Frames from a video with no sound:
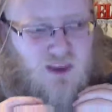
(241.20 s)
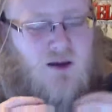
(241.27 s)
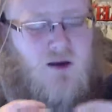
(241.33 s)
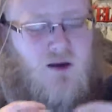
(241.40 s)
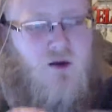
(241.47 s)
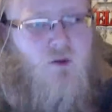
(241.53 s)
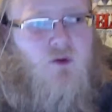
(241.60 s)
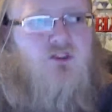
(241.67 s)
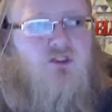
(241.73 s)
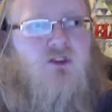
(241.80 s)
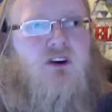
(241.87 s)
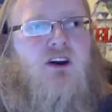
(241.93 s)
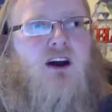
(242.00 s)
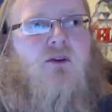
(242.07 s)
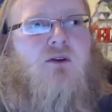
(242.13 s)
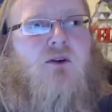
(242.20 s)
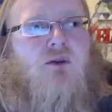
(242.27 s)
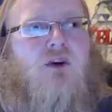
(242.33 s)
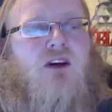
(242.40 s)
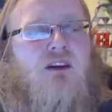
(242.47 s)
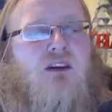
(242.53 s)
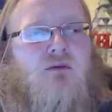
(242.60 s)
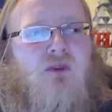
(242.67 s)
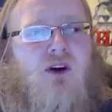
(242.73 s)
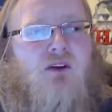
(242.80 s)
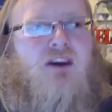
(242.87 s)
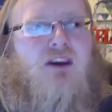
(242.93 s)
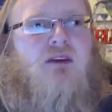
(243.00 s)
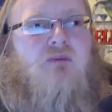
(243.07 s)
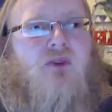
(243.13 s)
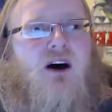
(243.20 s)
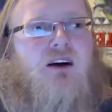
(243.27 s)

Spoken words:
We join Iroh in the market, buying a